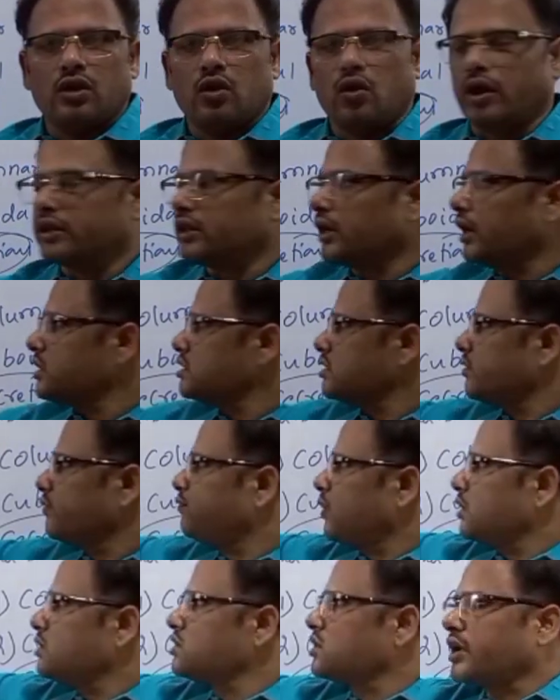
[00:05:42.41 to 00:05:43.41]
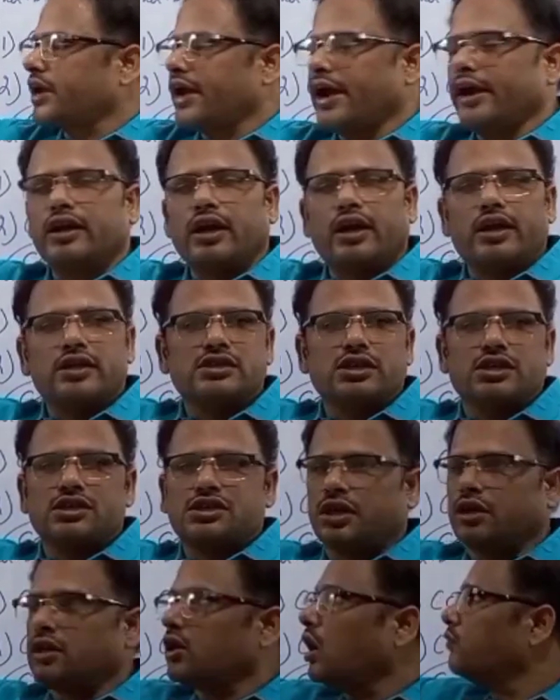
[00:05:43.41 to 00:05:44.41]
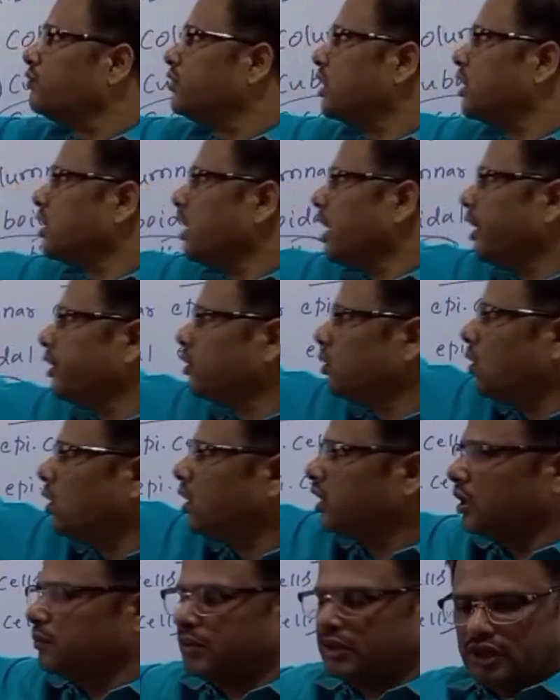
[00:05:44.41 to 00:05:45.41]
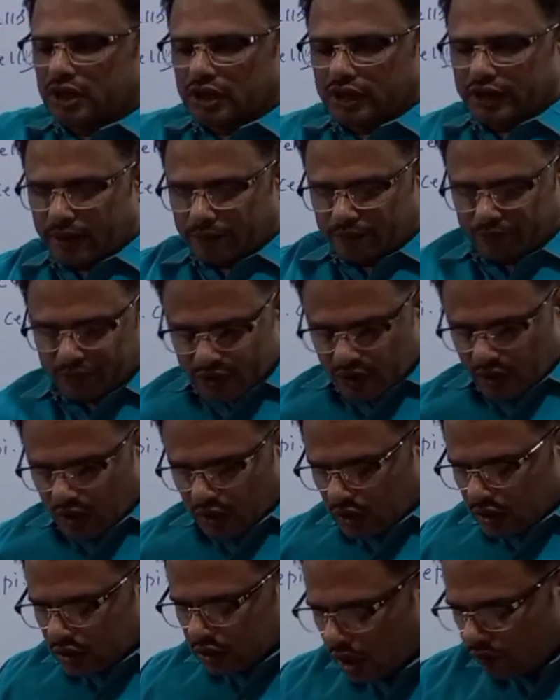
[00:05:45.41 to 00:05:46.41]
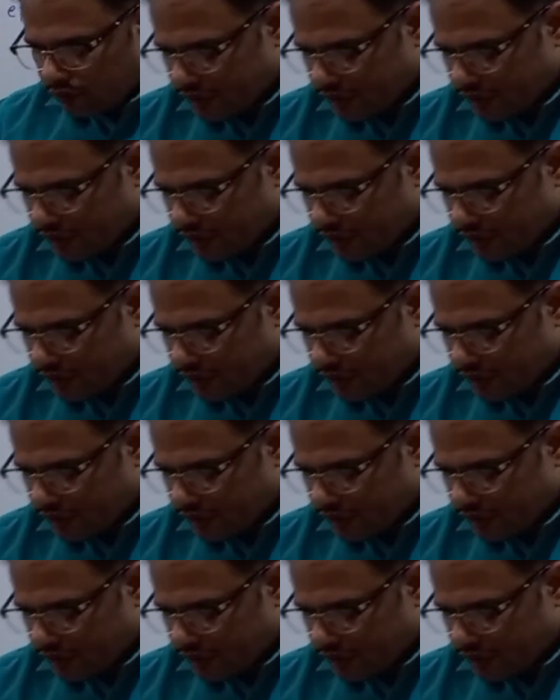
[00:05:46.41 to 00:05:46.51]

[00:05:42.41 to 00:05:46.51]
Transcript: Okay, that is the first categorization of the glandular epithelium. Now